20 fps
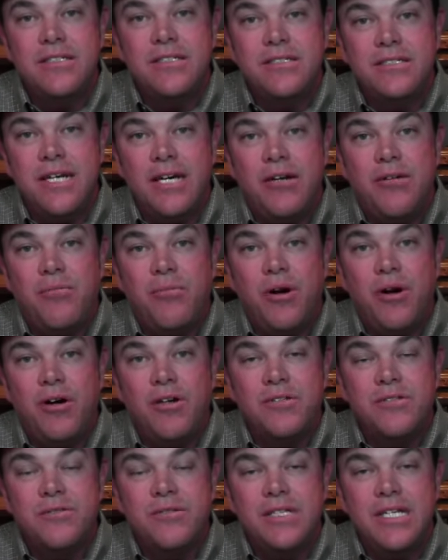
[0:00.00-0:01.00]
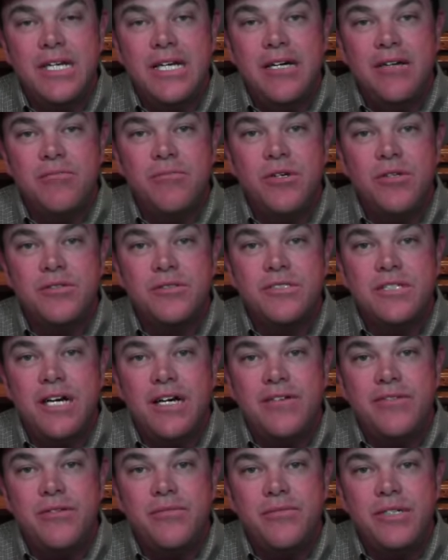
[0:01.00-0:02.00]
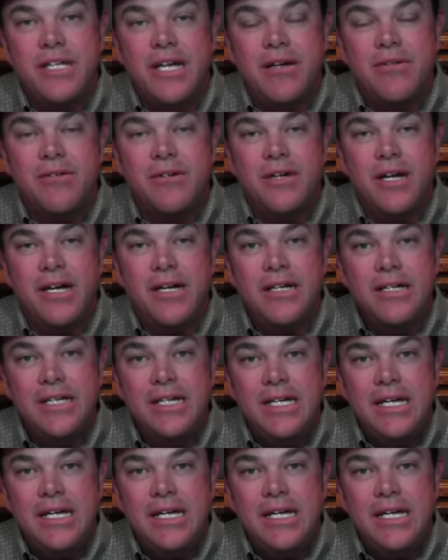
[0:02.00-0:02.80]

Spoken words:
the sale barns where they get most of them, and they were